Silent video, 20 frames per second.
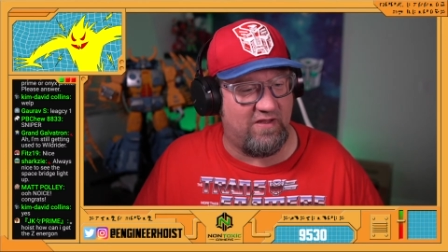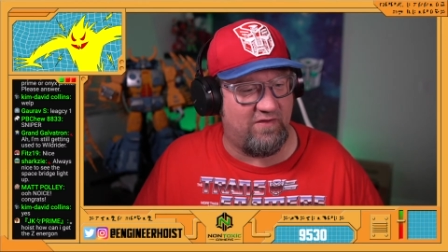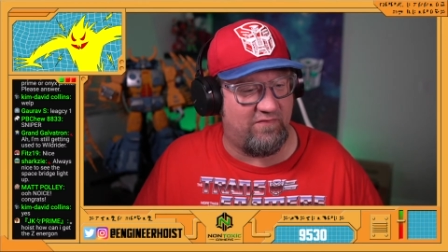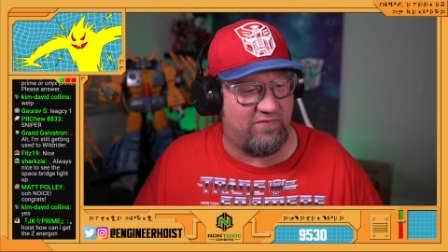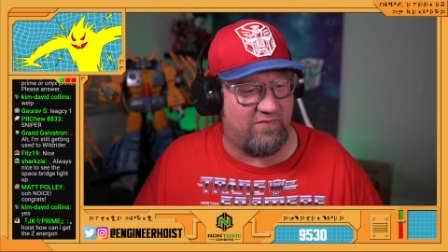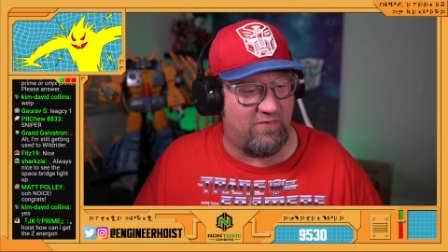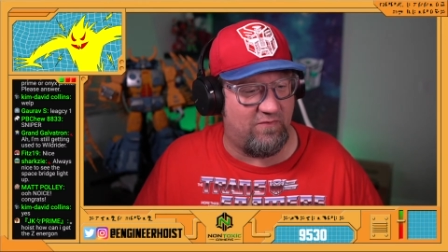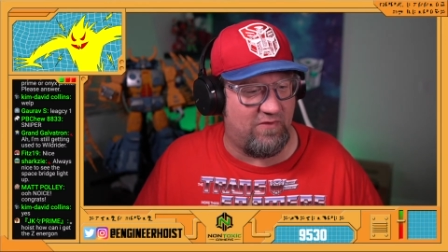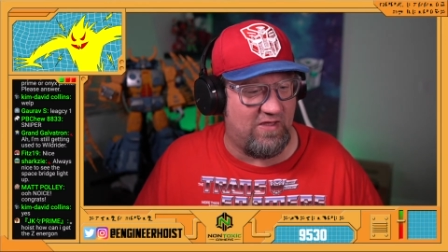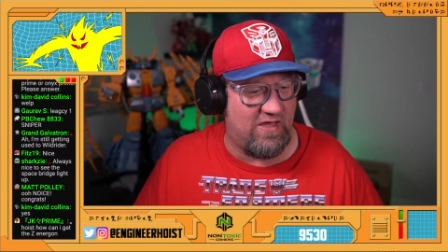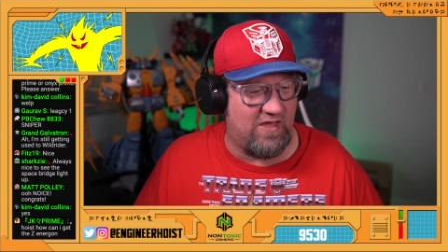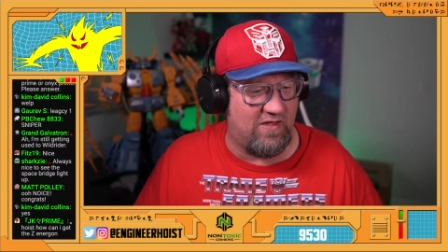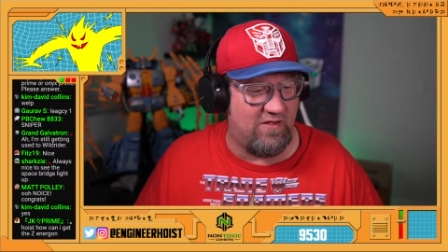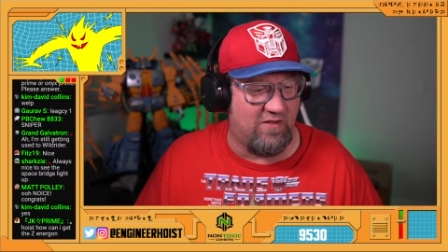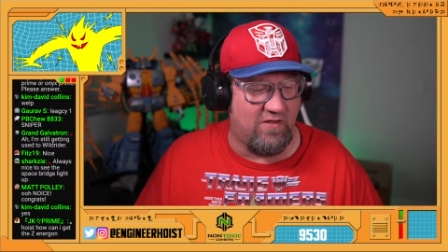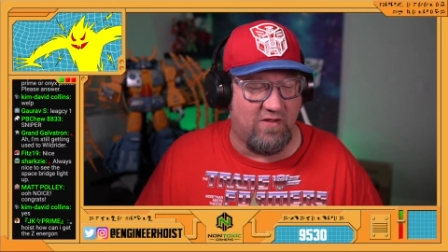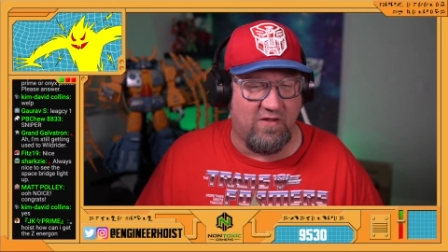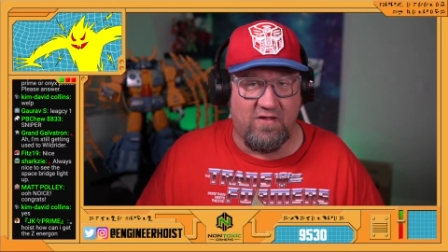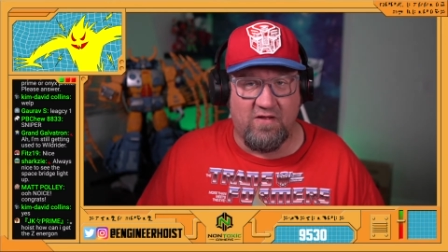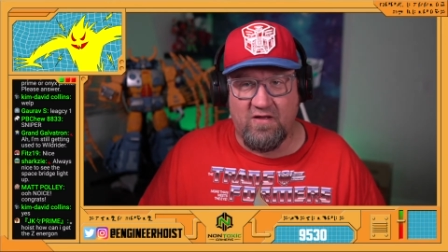So yeah,
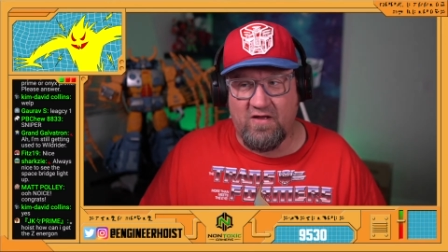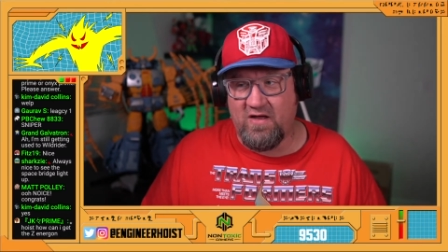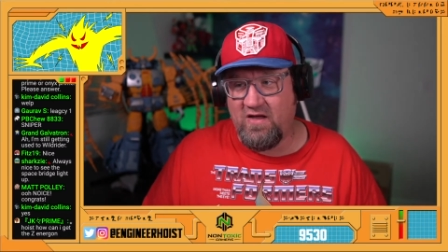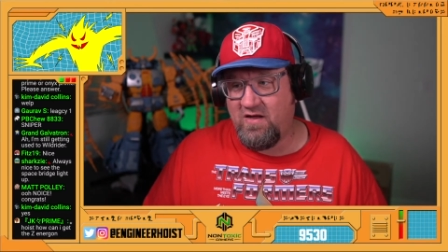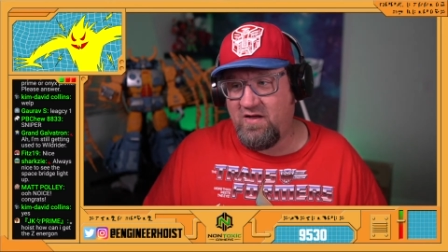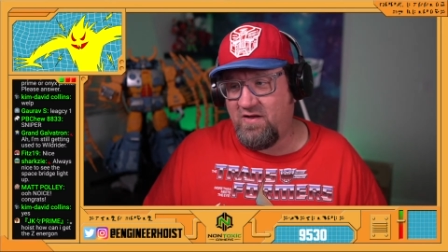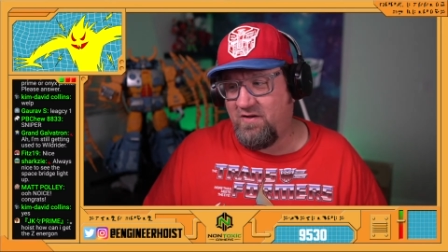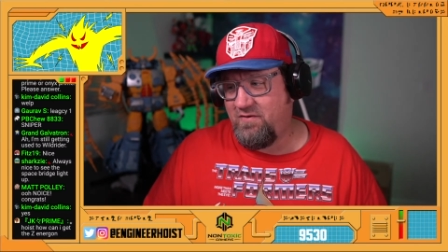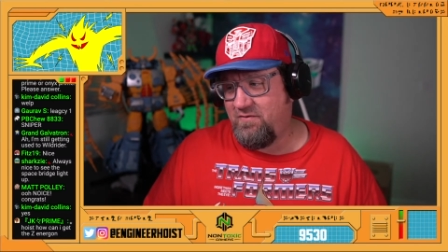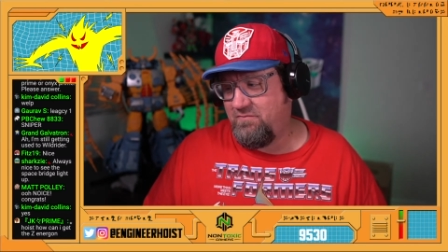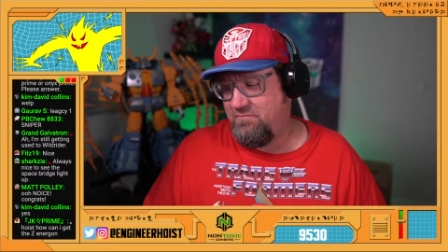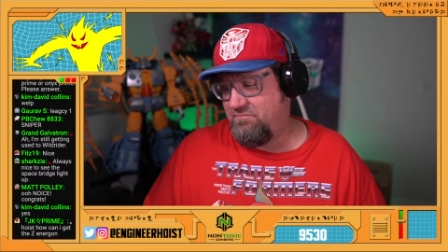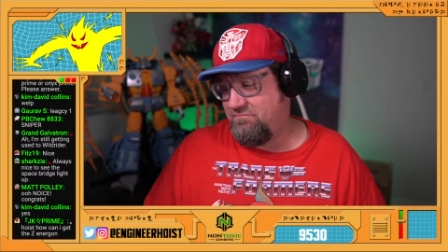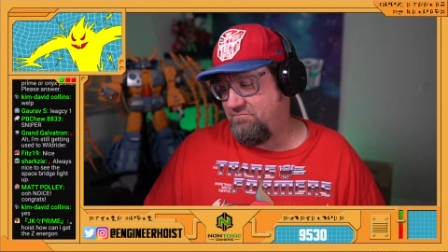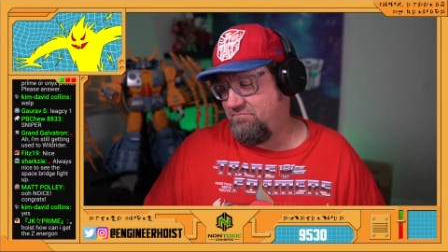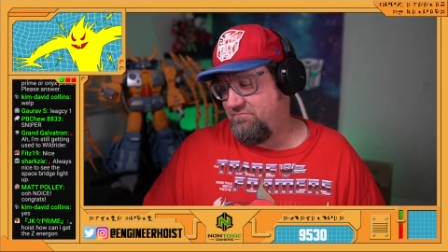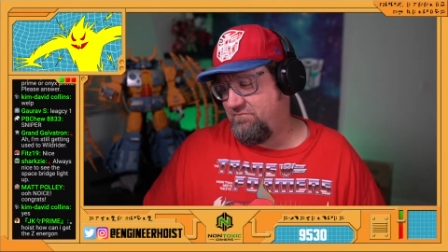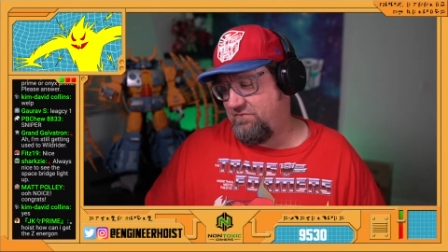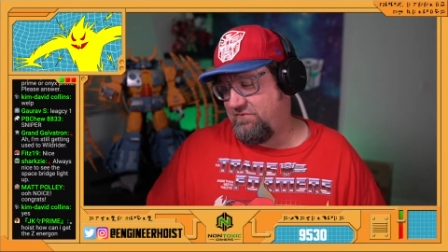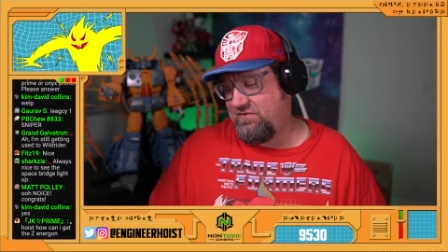
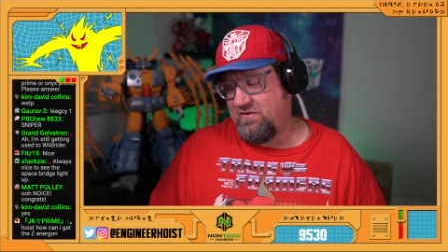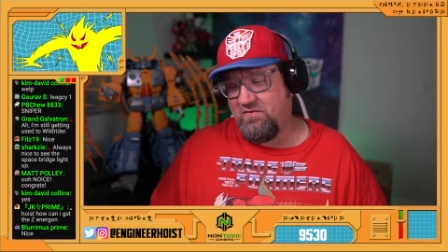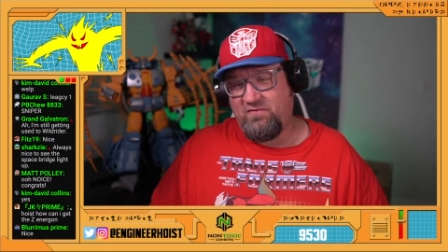so